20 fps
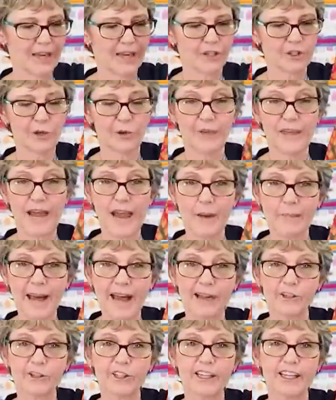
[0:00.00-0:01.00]
So that
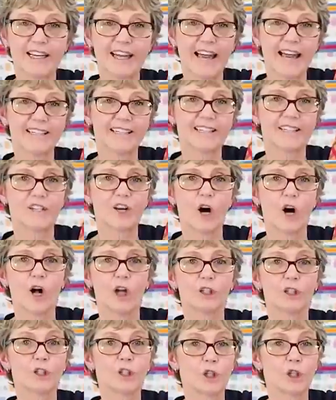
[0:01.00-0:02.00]
pattern again is
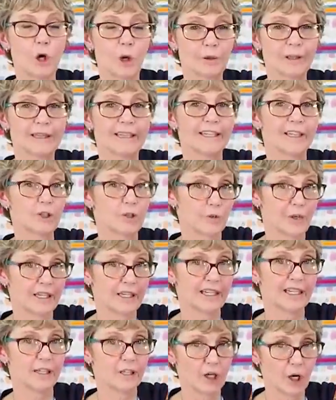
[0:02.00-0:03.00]
called Totally
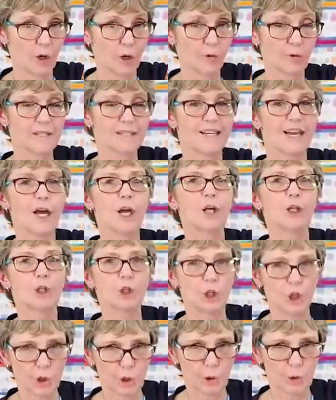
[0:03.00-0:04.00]
Trendy Totes
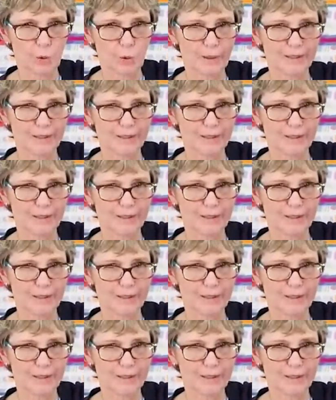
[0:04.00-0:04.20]
two.